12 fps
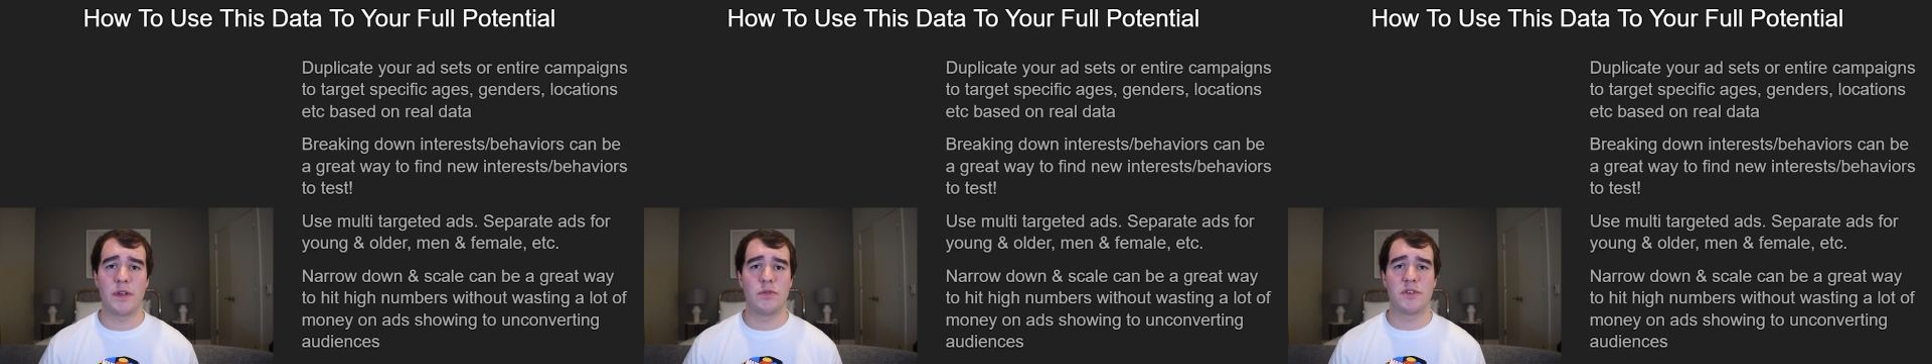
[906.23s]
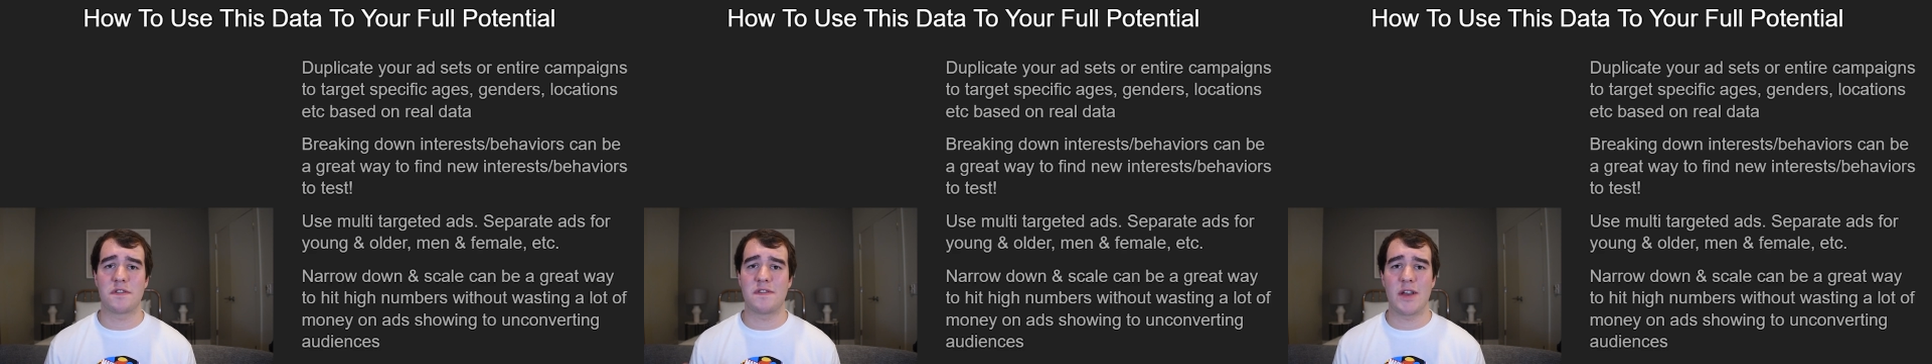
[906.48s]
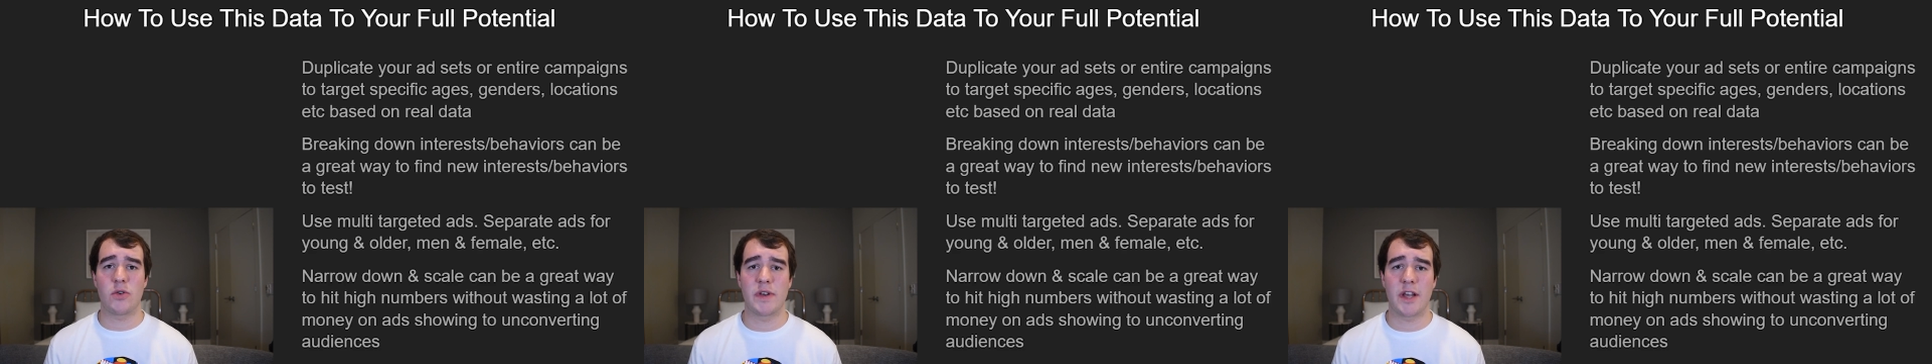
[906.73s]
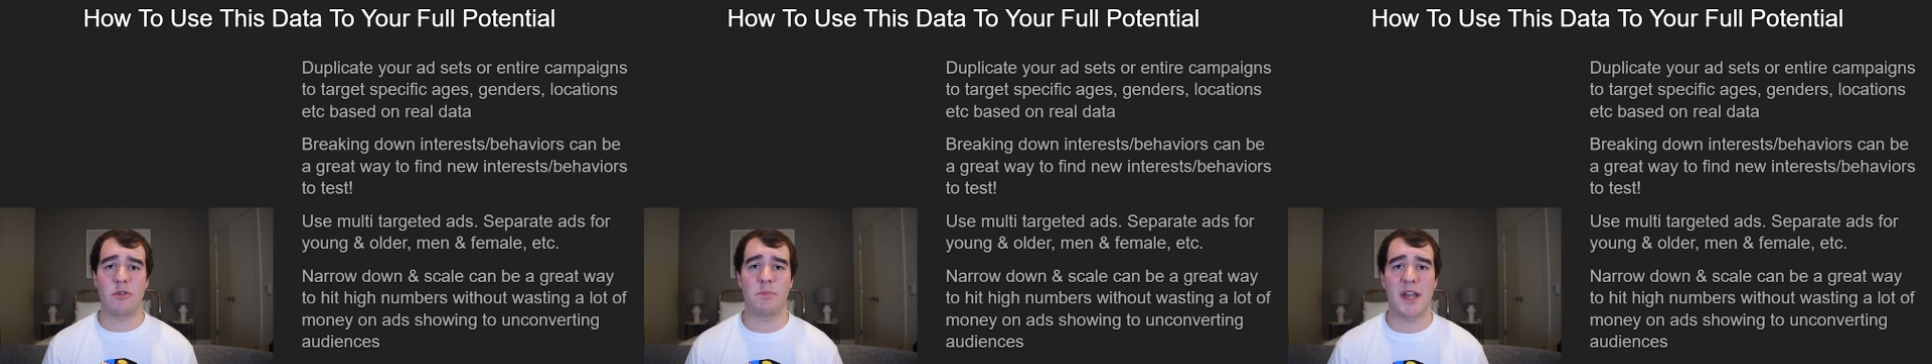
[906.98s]
you just narrow
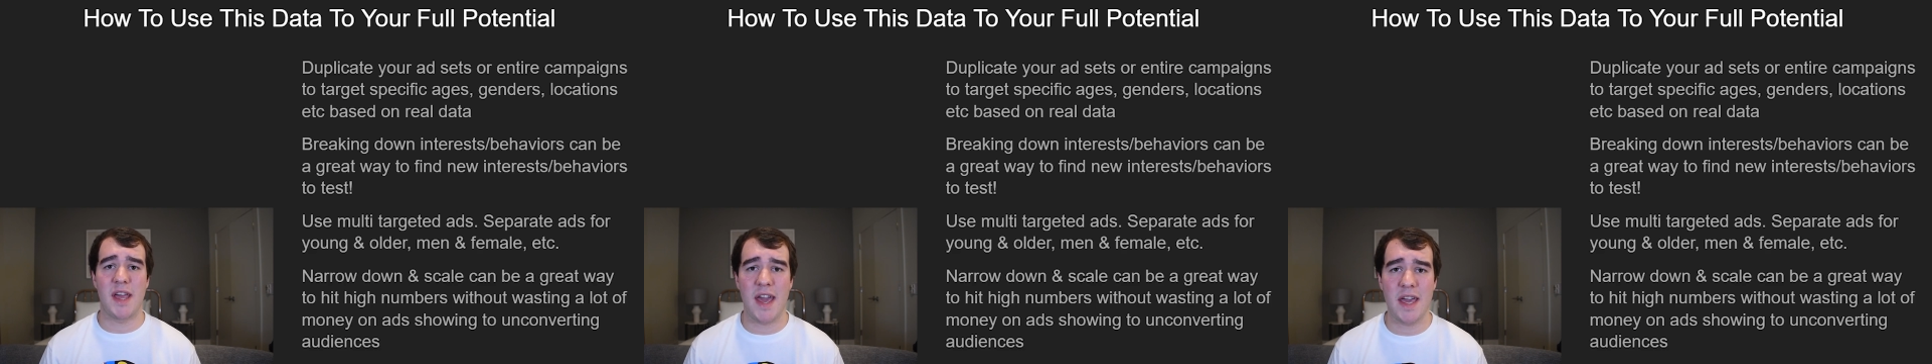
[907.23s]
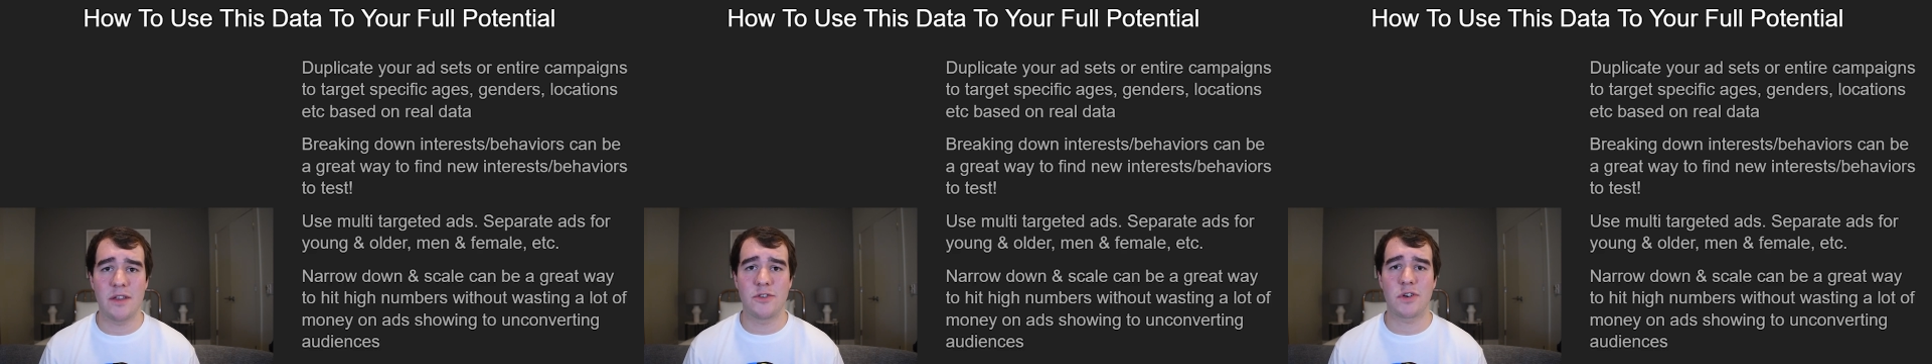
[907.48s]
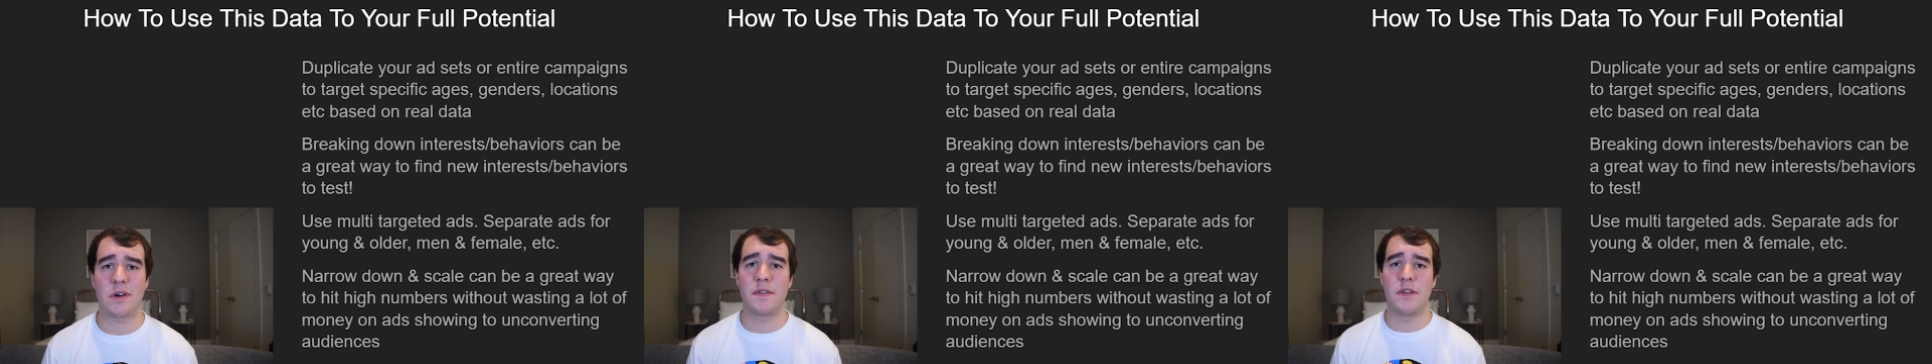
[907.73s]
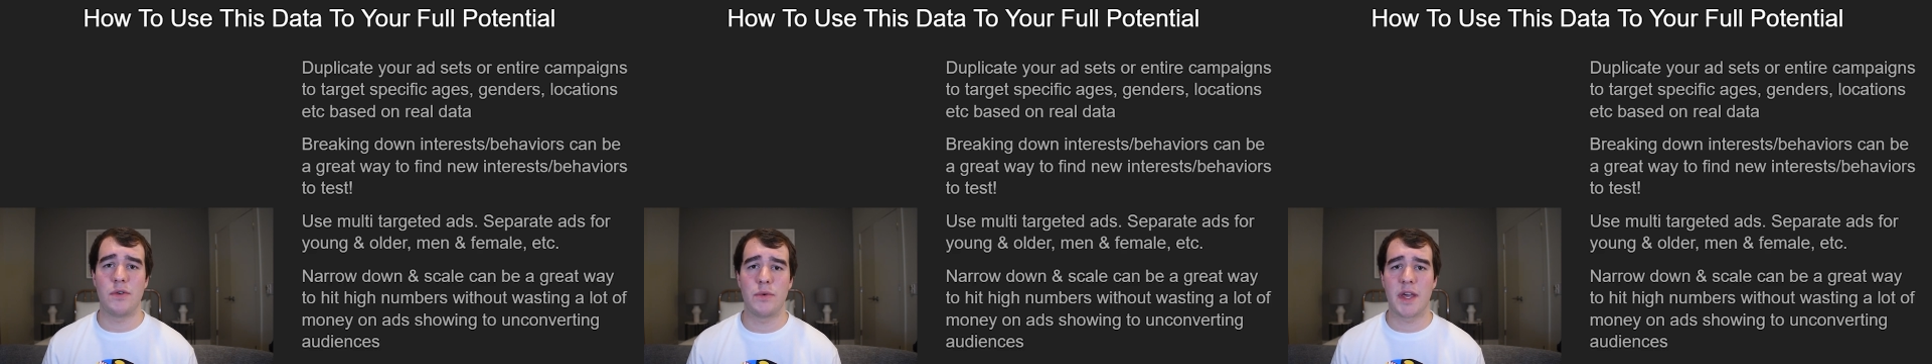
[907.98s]
down by age on
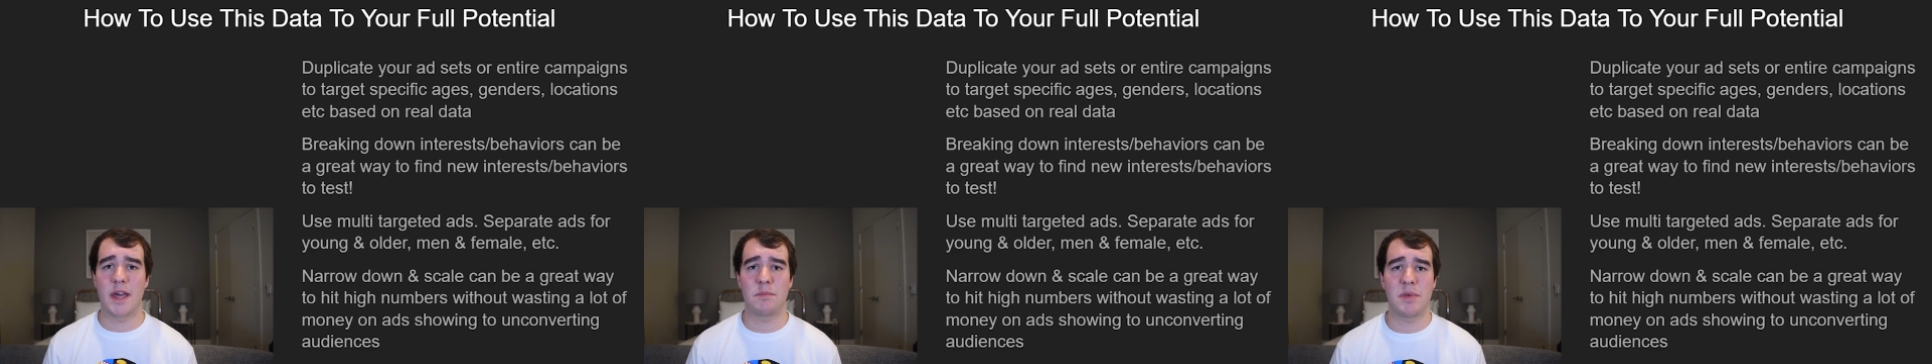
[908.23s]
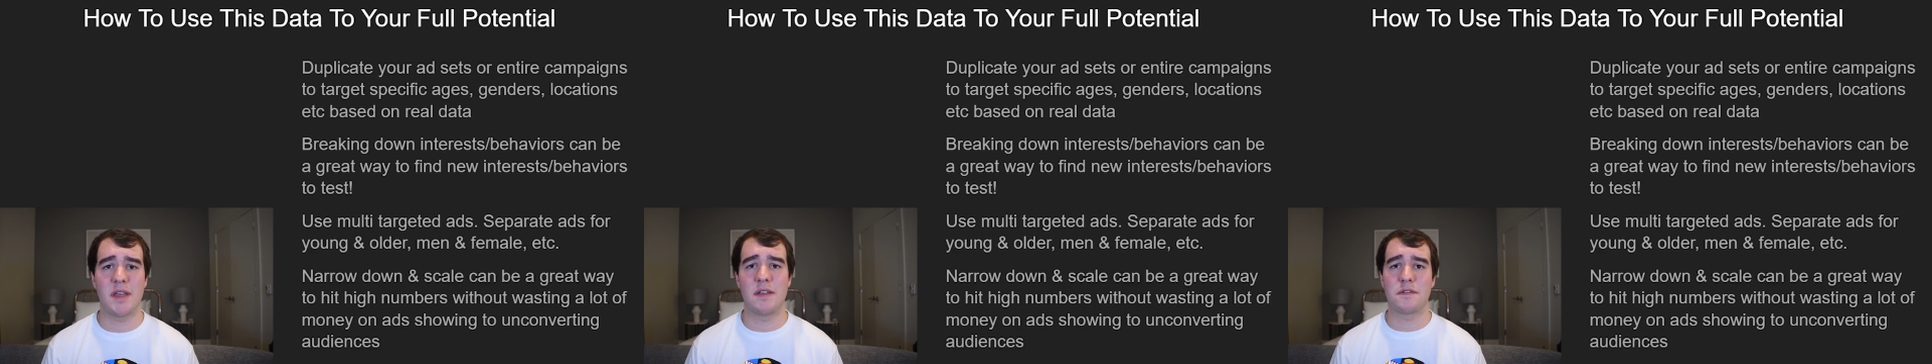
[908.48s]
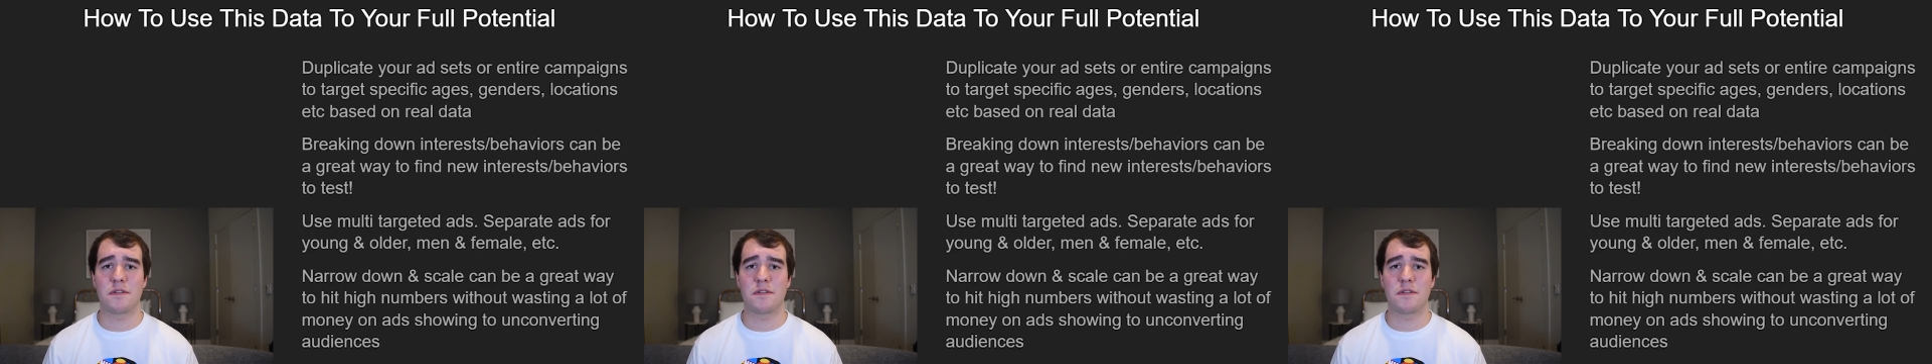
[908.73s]
the new campaign.